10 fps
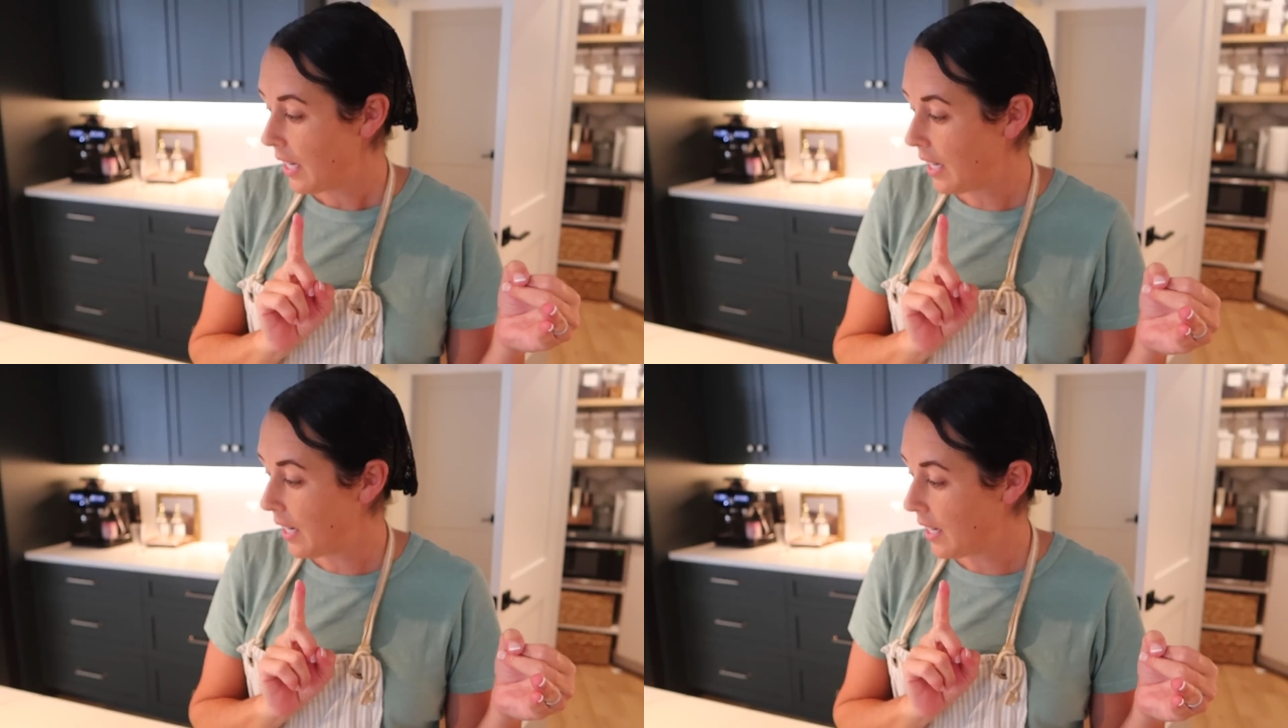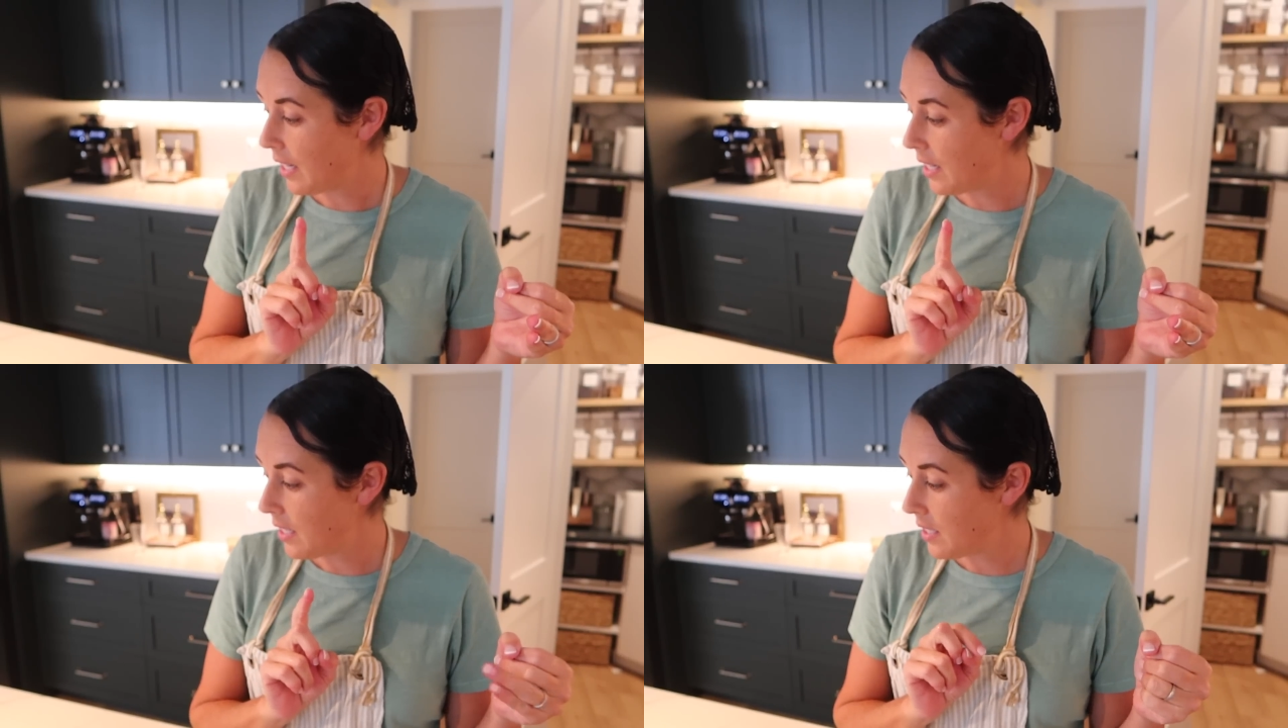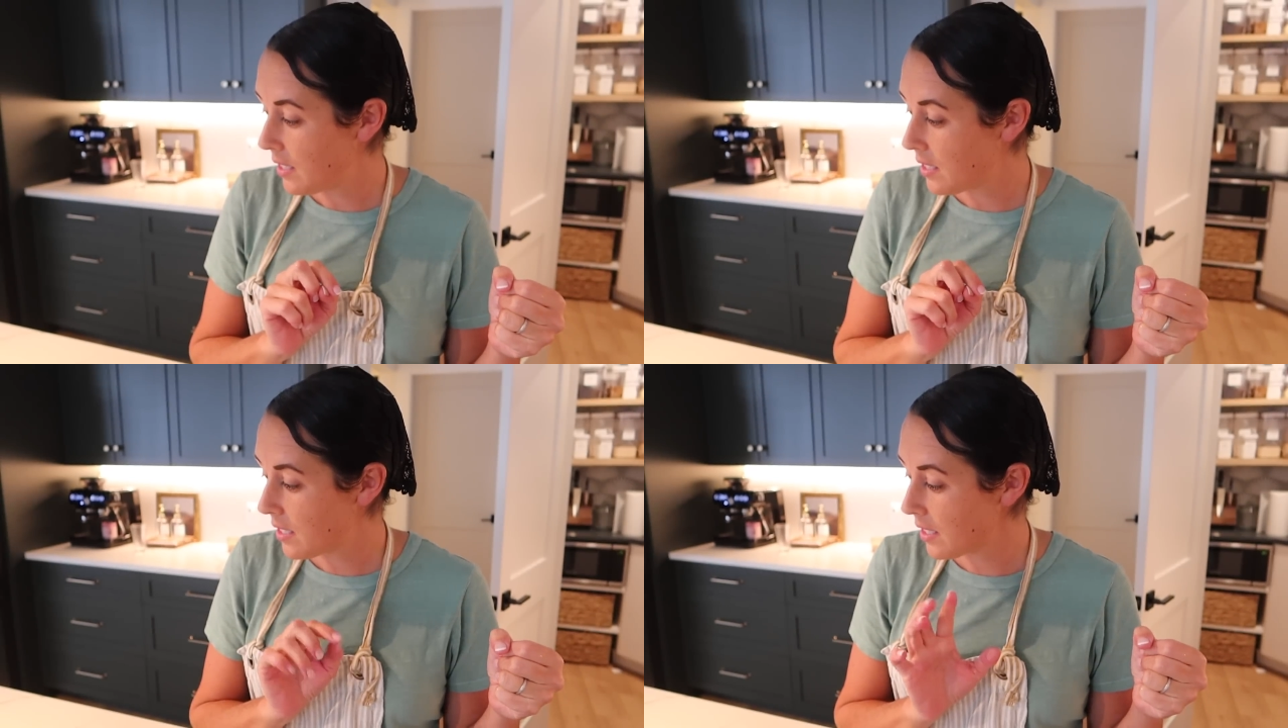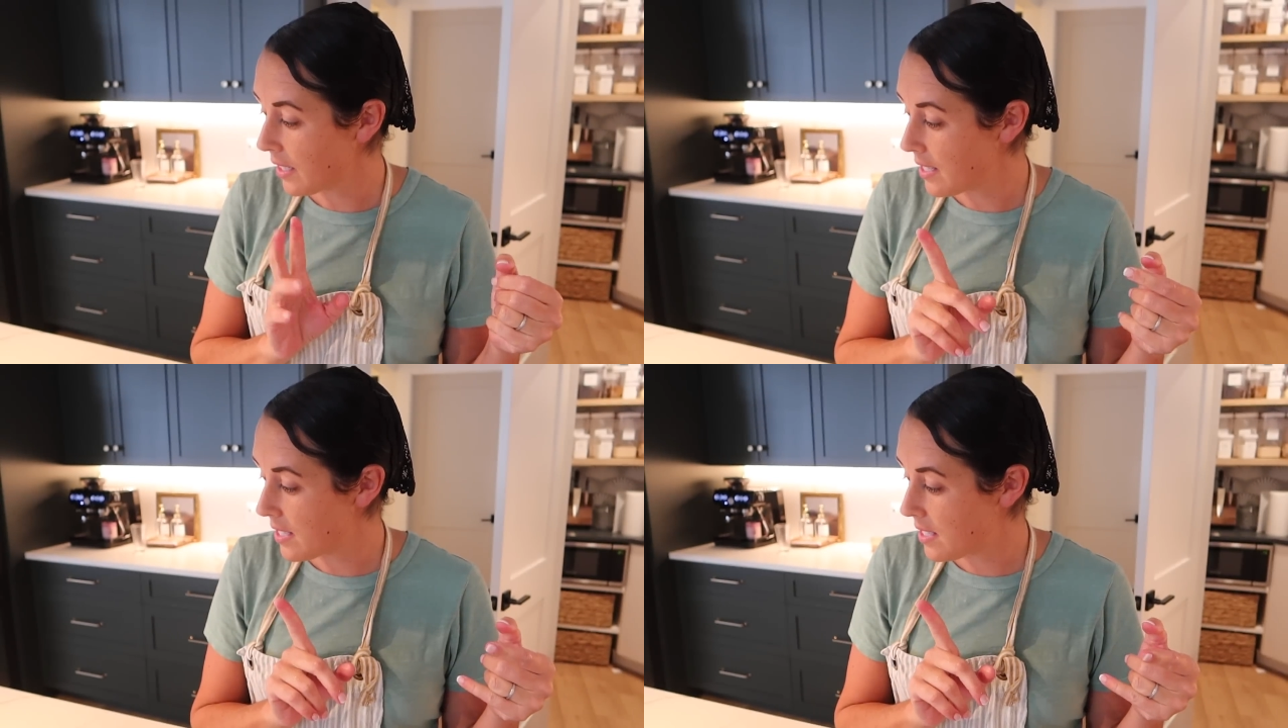And
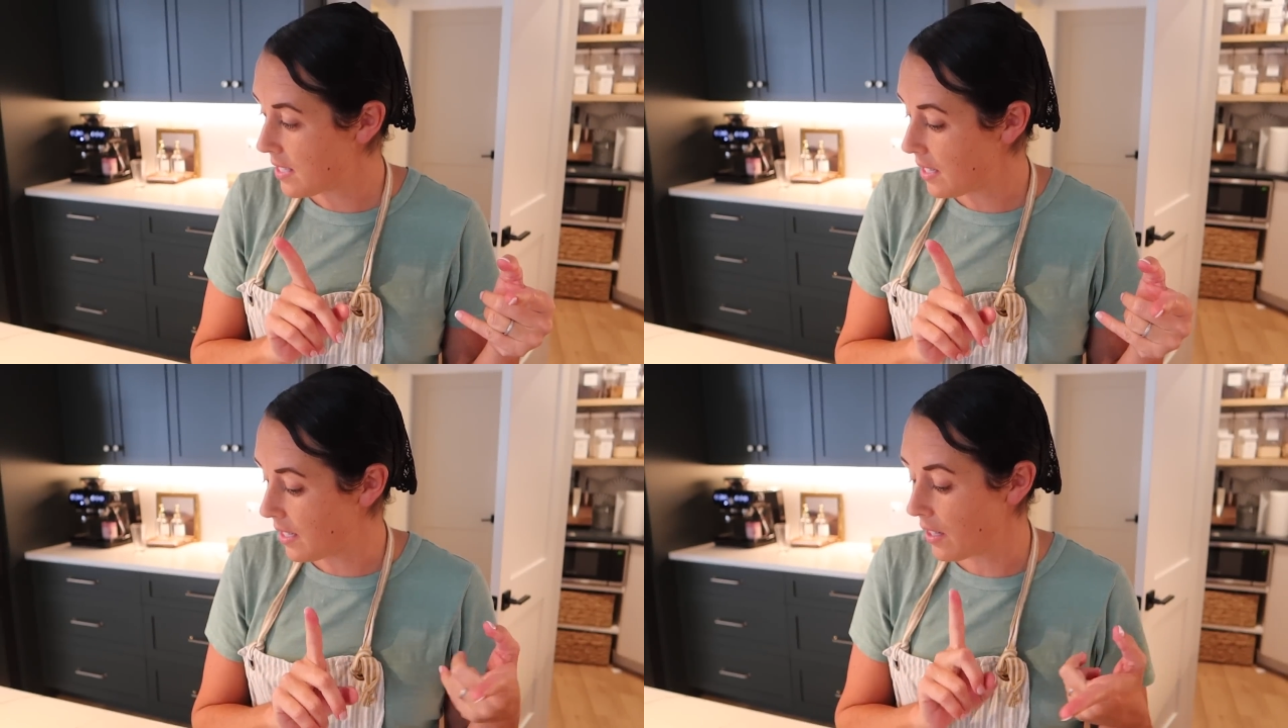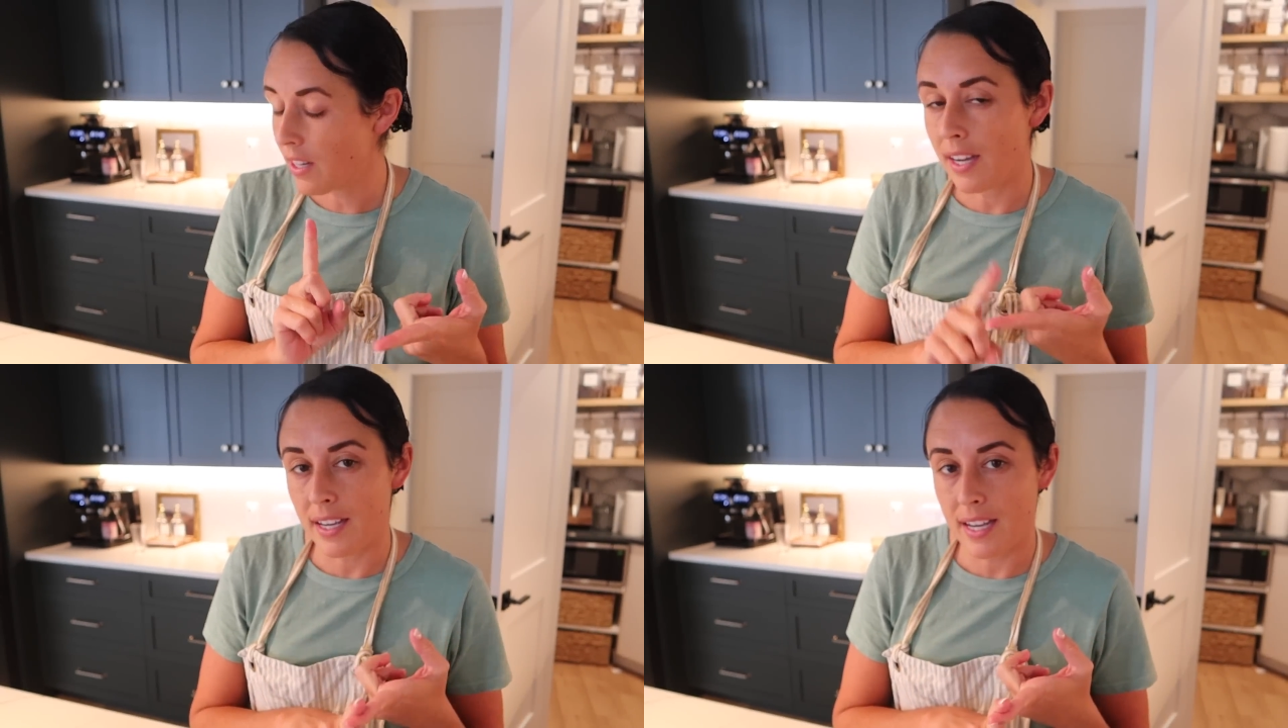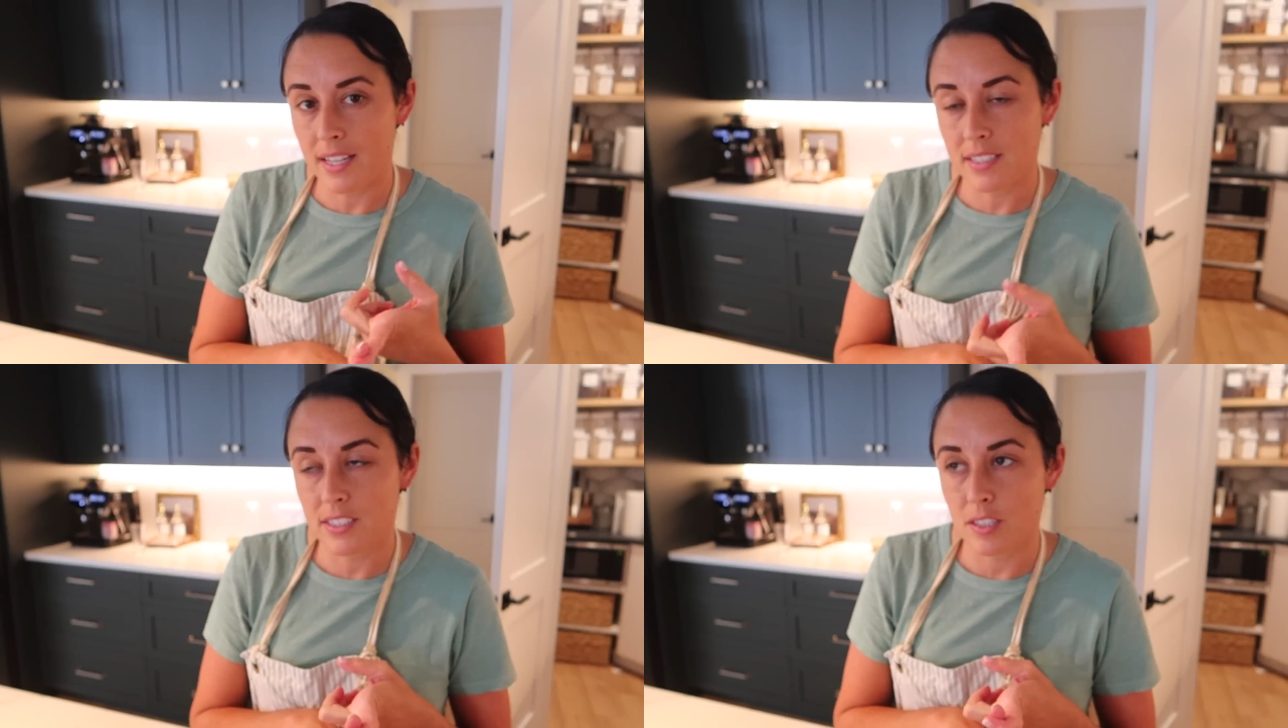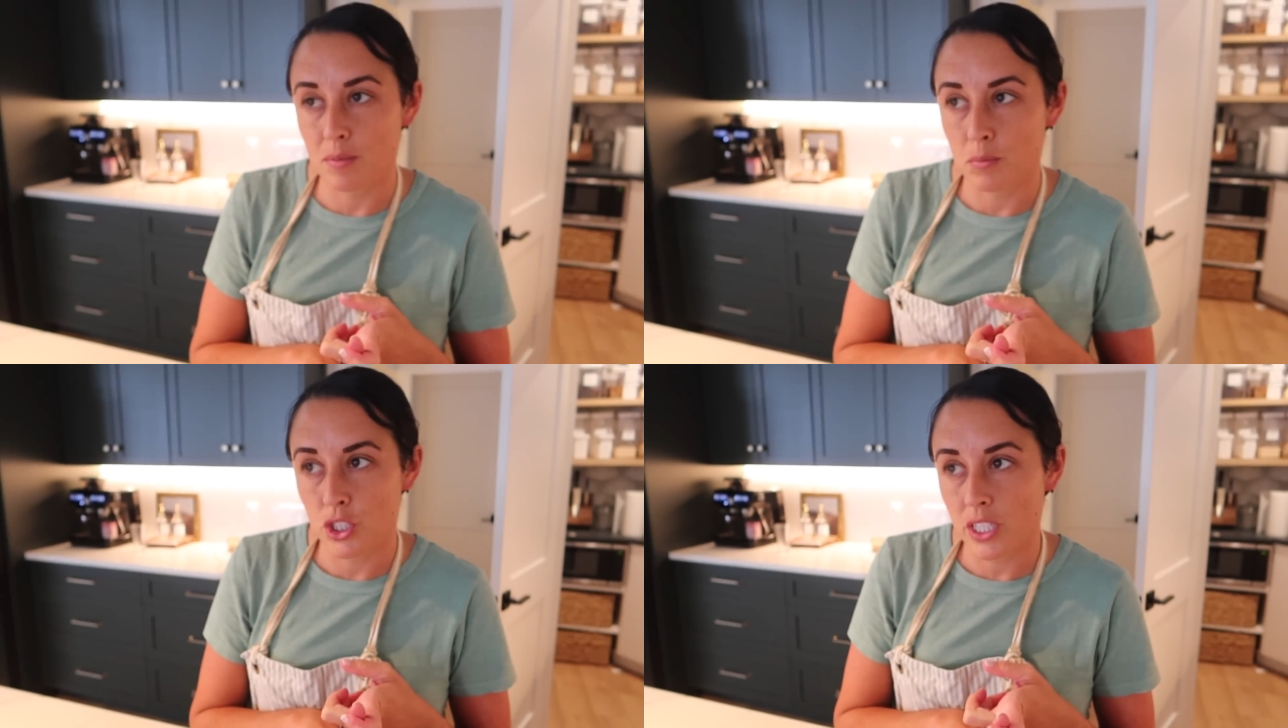let's see, I added
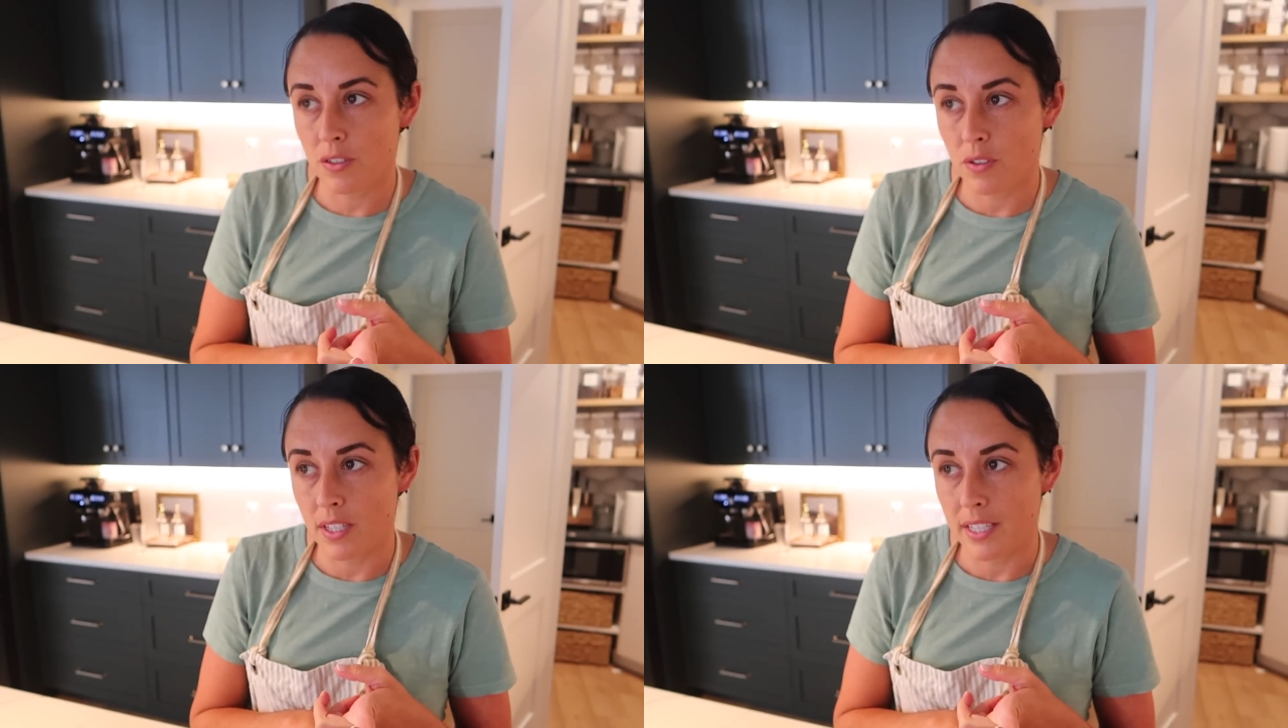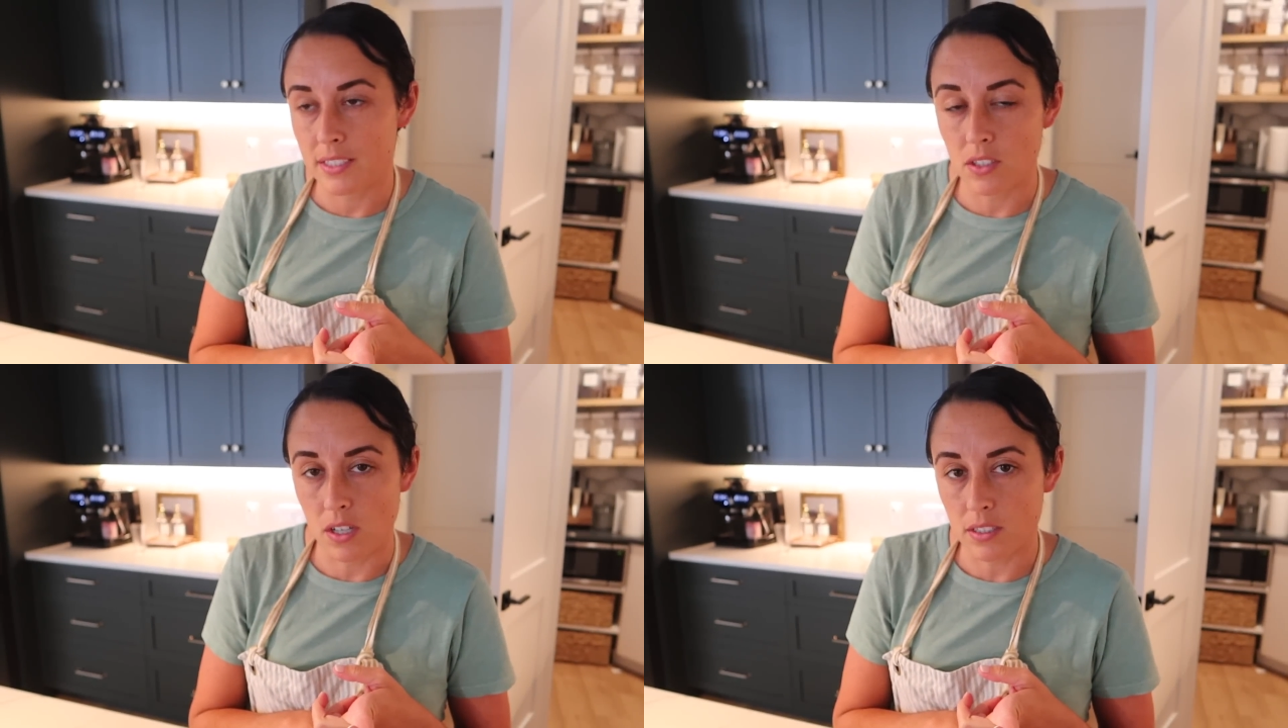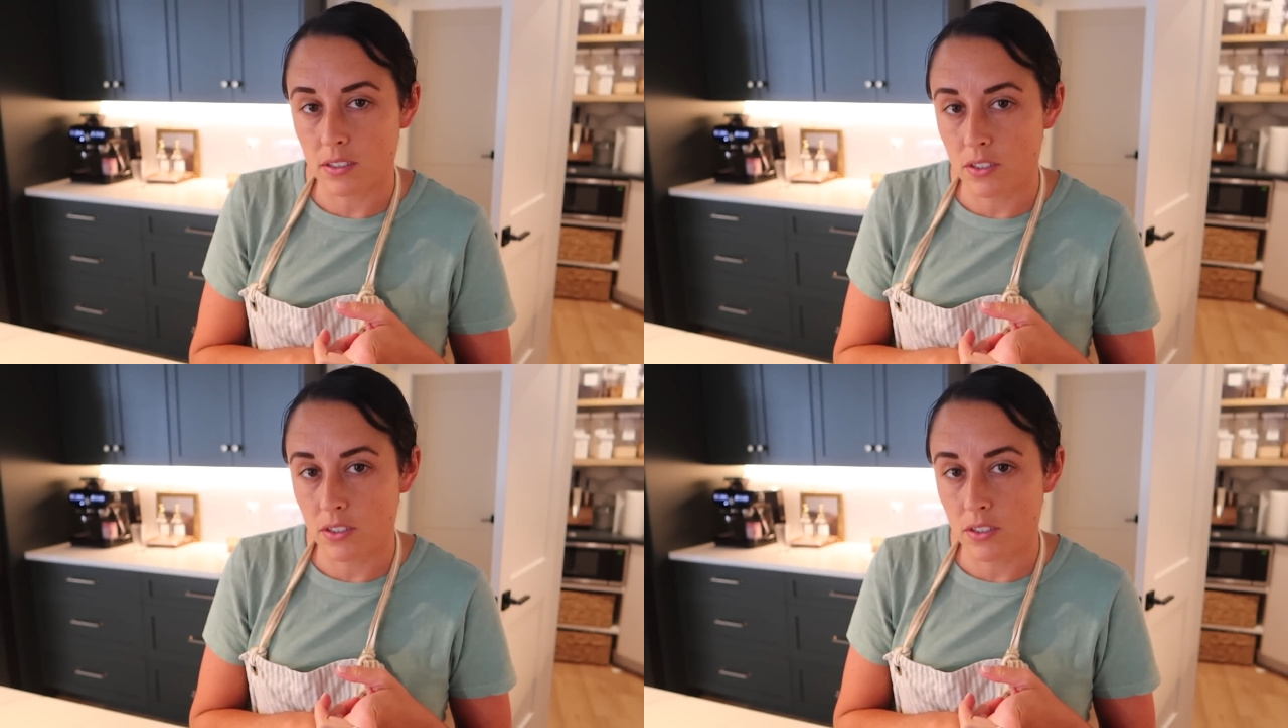some Chick-fil-A sauce